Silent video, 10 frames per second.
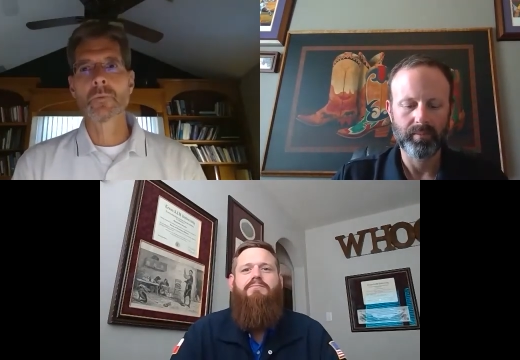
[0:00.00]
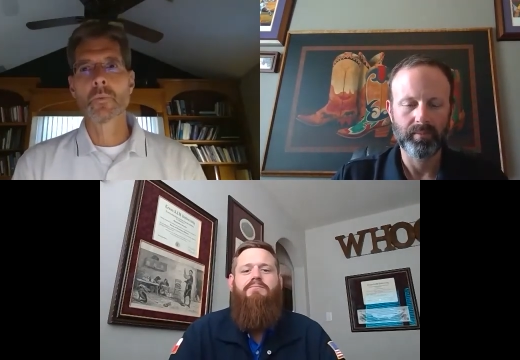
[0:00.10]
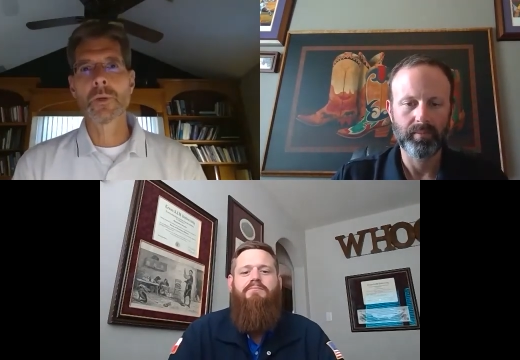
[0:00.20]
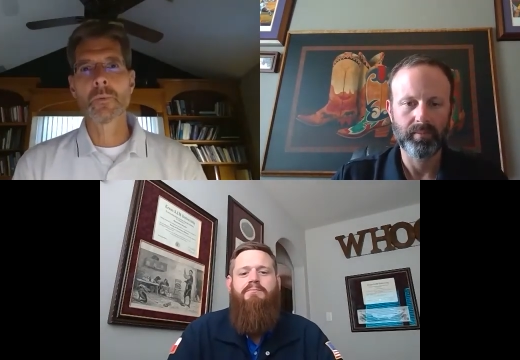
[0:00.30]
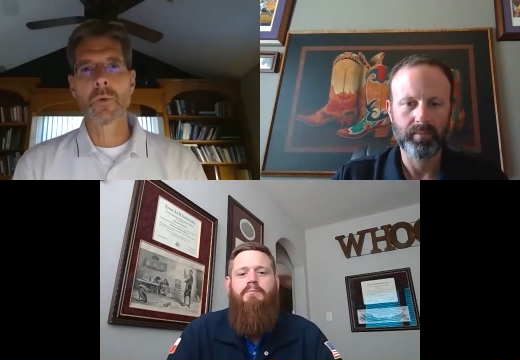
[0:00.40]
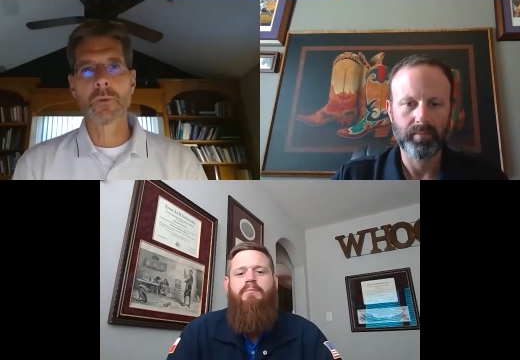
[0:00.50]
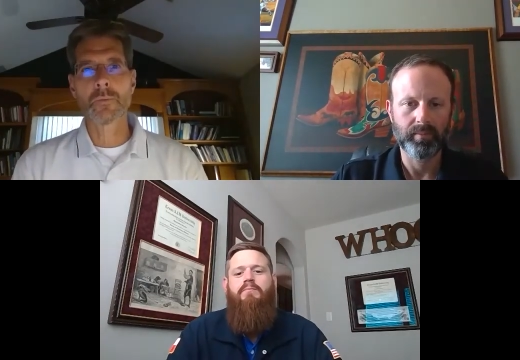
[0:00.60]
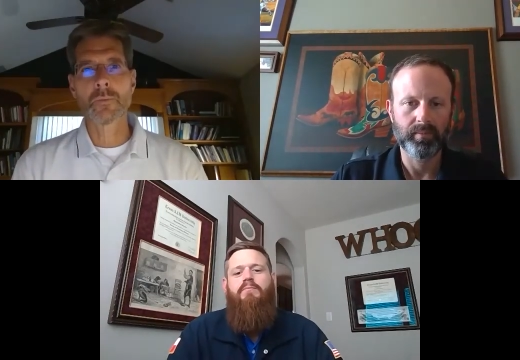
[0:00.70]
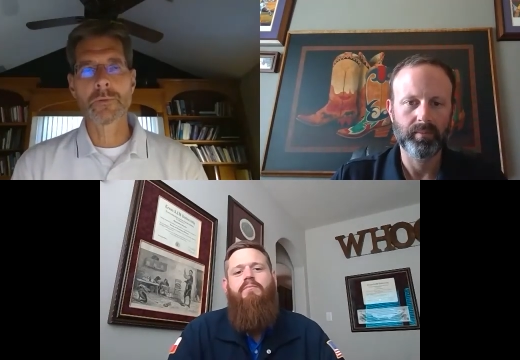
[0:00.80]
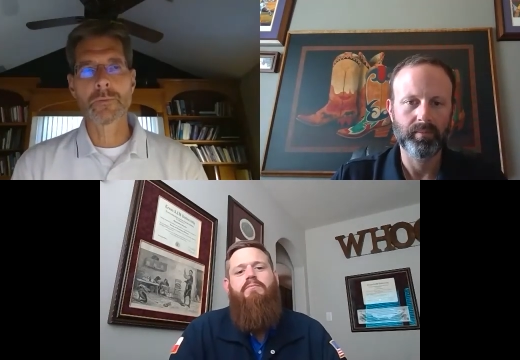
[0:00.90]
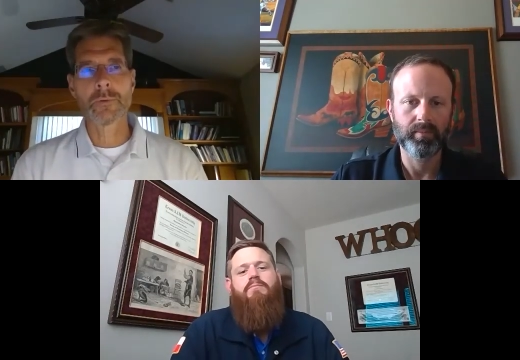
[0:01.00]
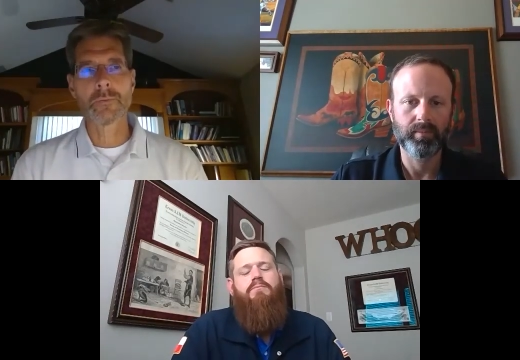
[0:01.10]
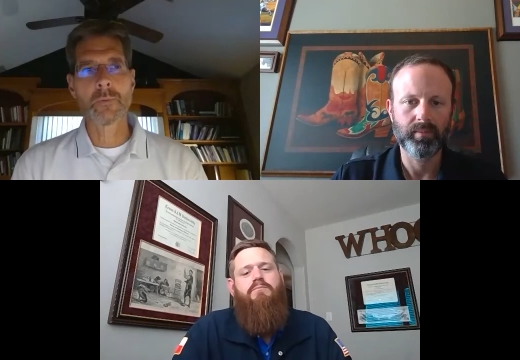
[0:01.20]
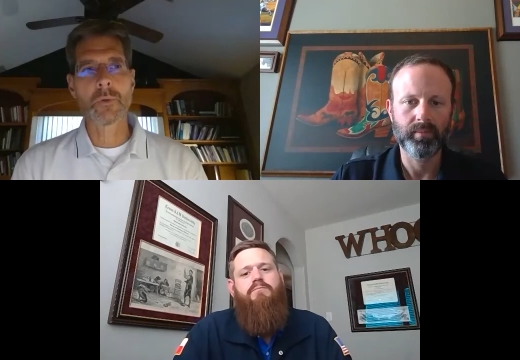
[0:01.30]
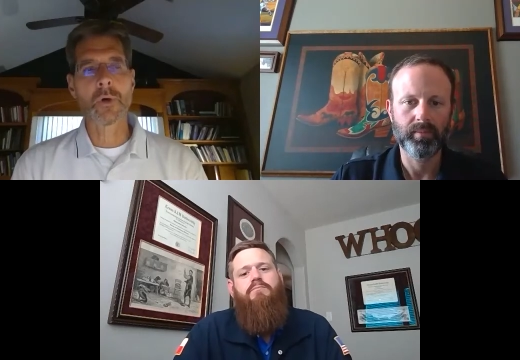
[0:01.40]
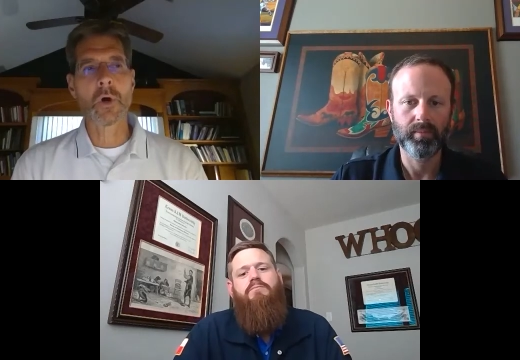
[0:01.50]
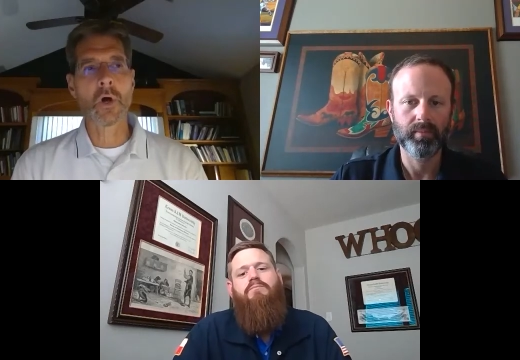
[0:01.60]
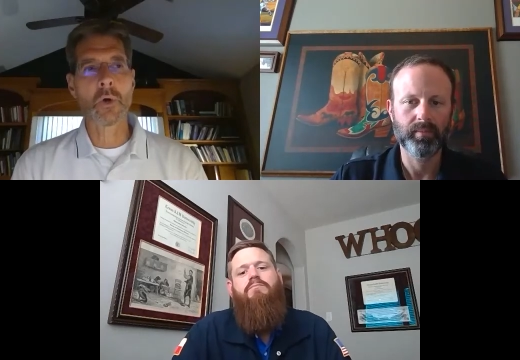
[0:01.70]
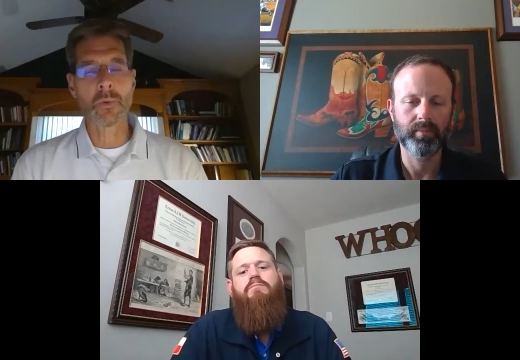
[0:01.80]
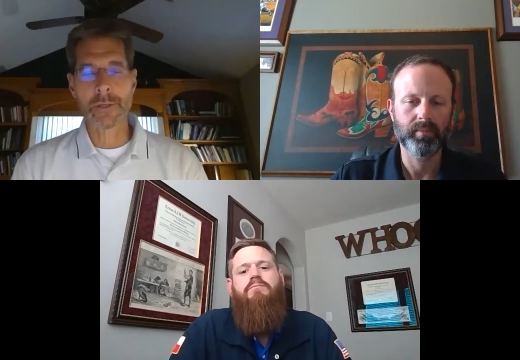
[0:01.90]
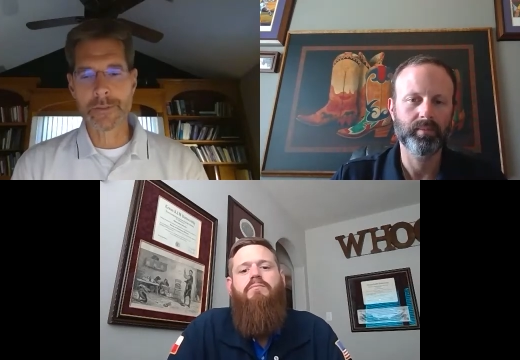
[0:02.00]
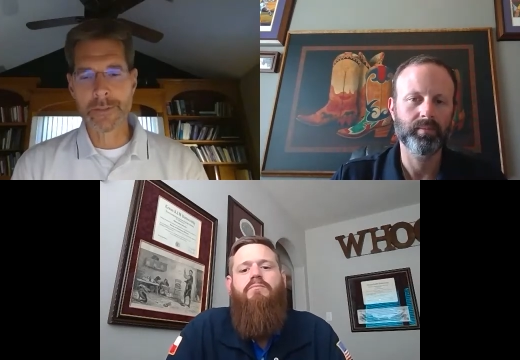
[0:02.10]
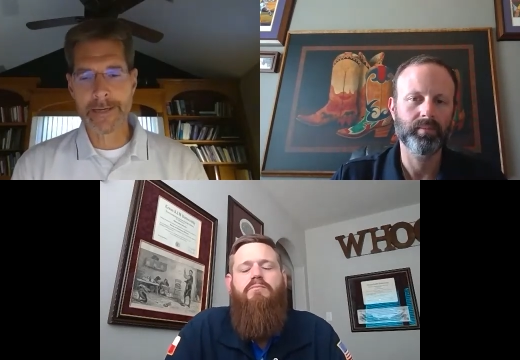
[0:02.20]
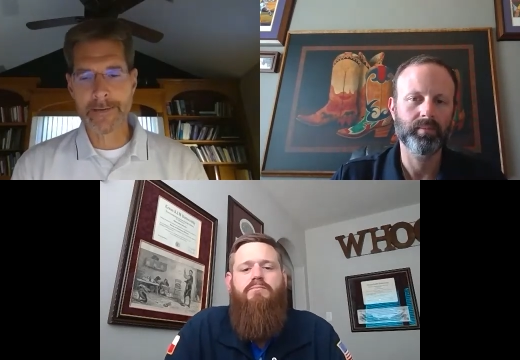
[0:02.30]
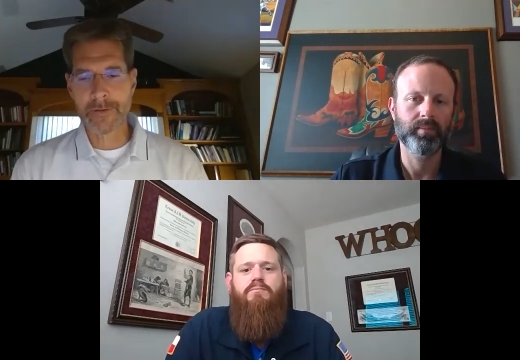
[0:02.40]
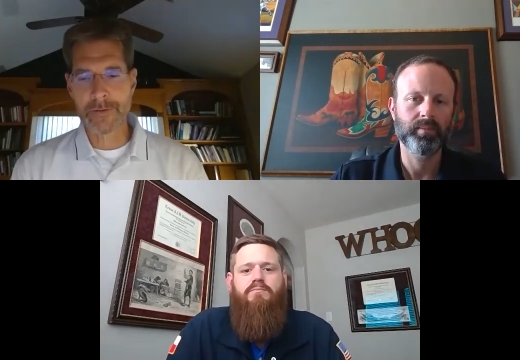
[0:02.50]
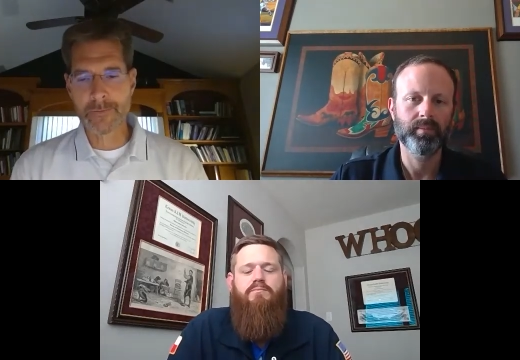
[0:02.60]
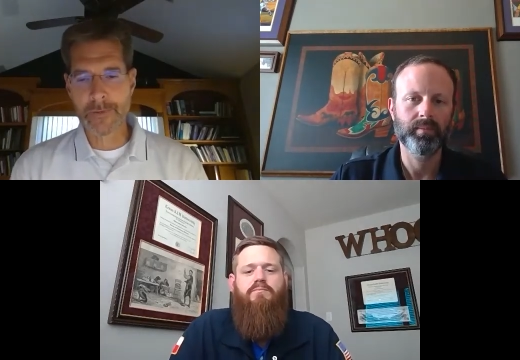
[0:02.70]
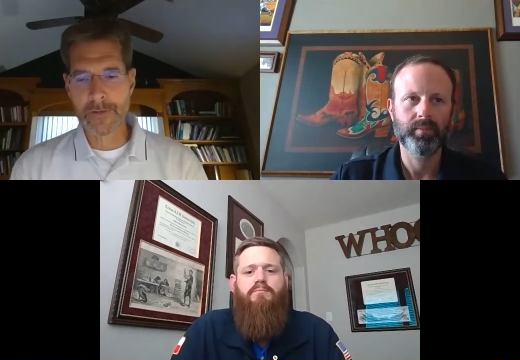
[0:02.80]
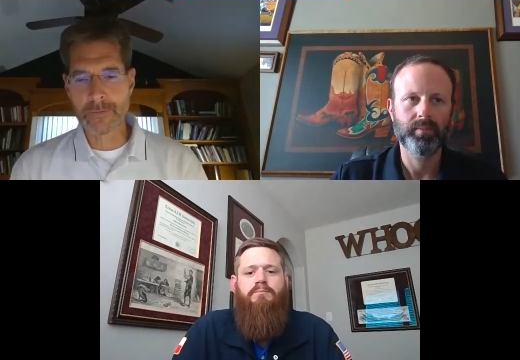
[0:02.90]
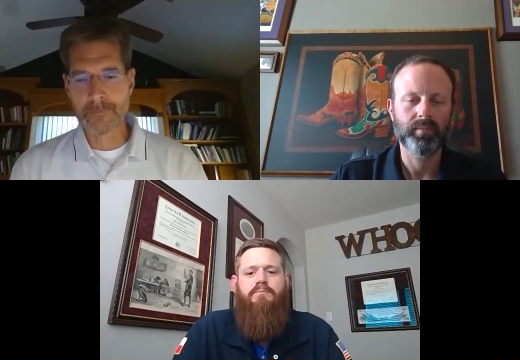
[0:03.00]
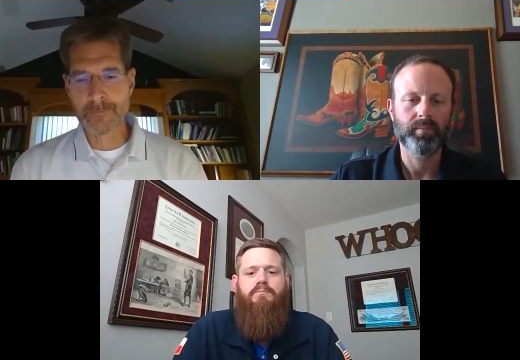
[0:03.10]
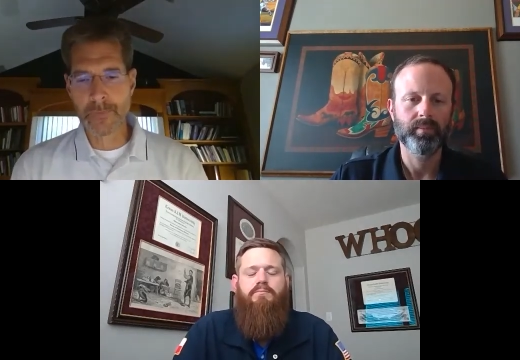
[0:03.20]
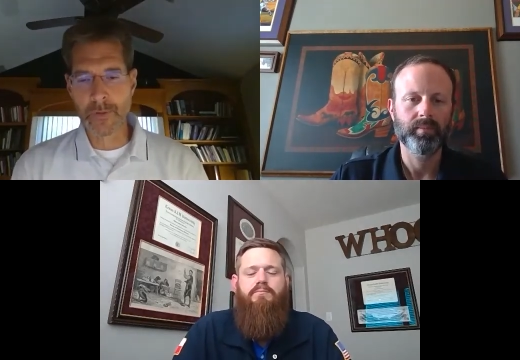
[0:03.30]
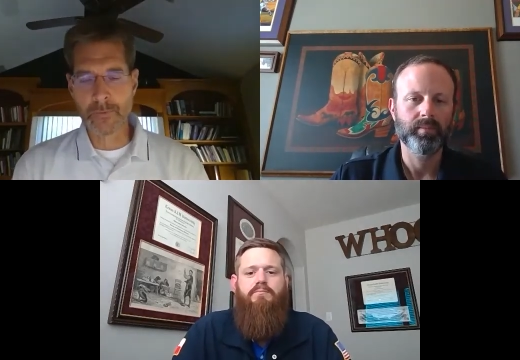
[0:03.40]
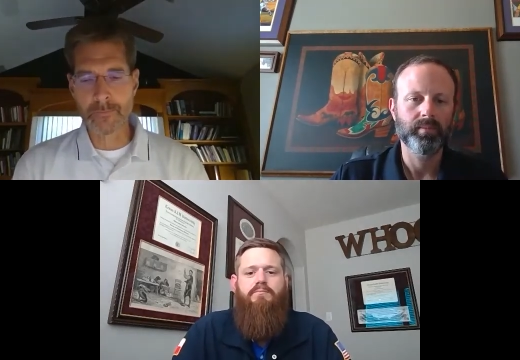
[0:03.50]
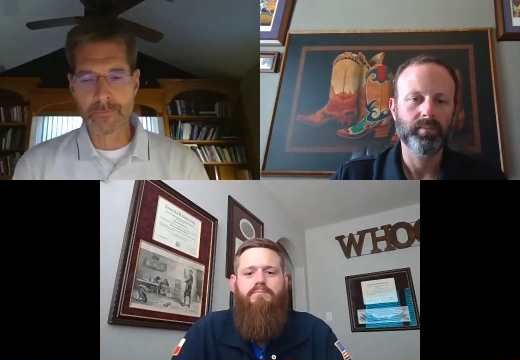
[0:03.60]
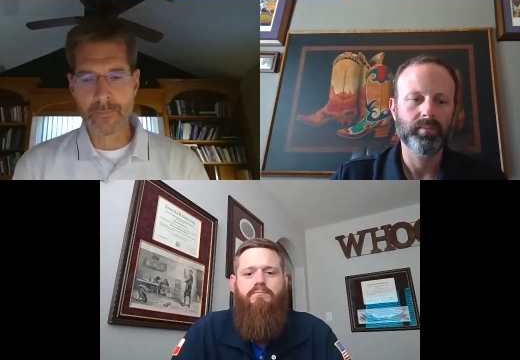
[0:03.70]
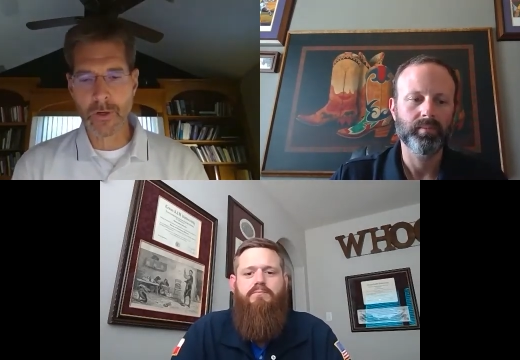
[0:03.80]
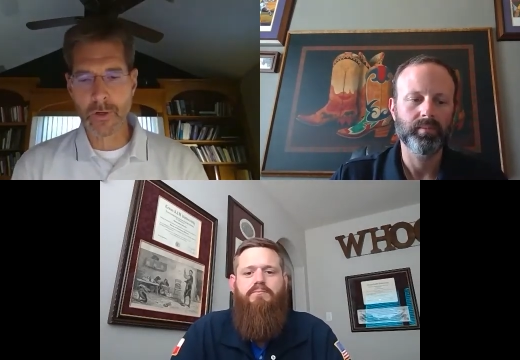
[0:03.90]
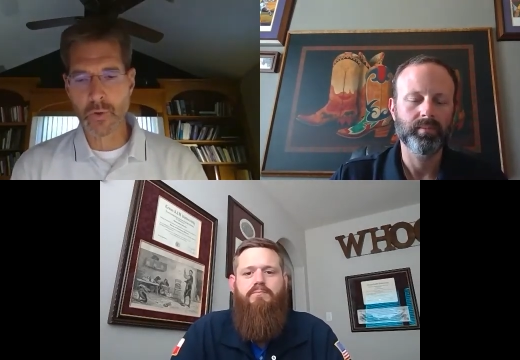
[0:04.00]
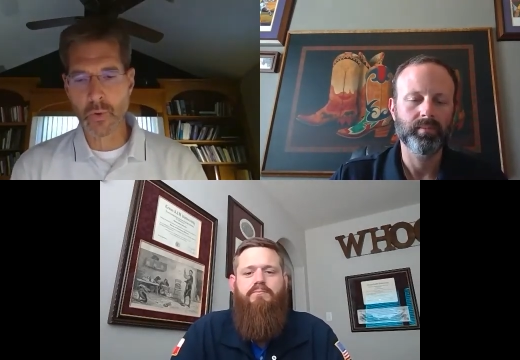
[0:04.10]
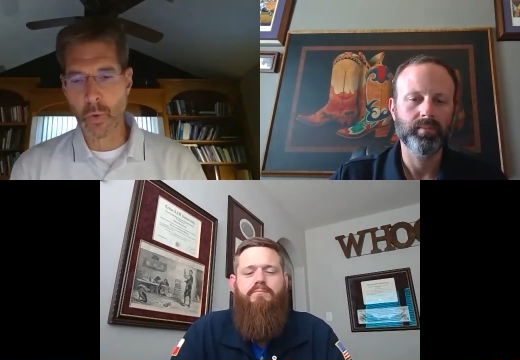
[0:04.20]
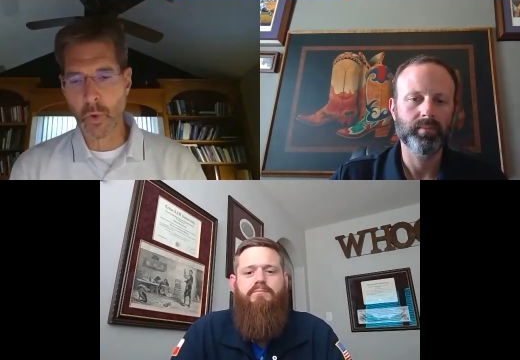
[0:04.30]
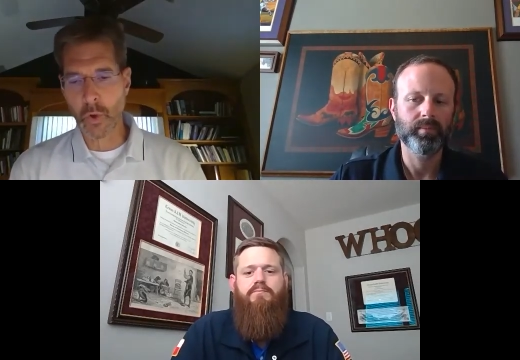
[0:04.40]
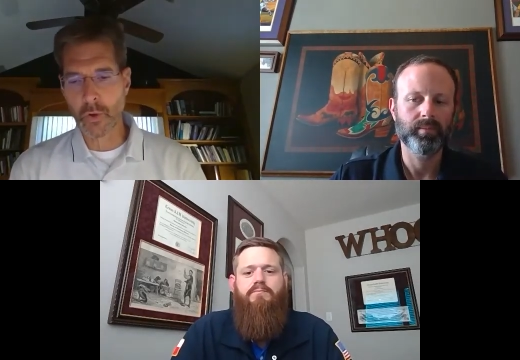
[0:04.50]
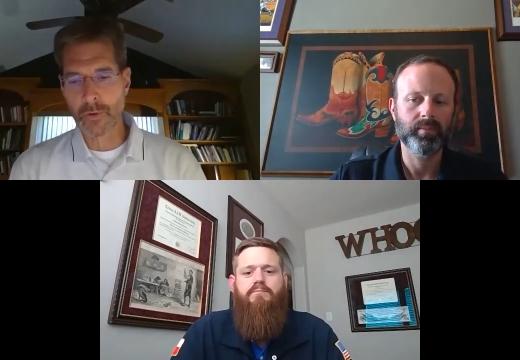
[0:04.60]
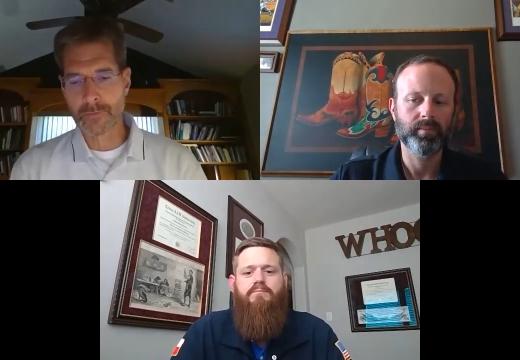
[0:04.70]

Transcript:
Speaker 1: we will we, we we will always have as as you know our core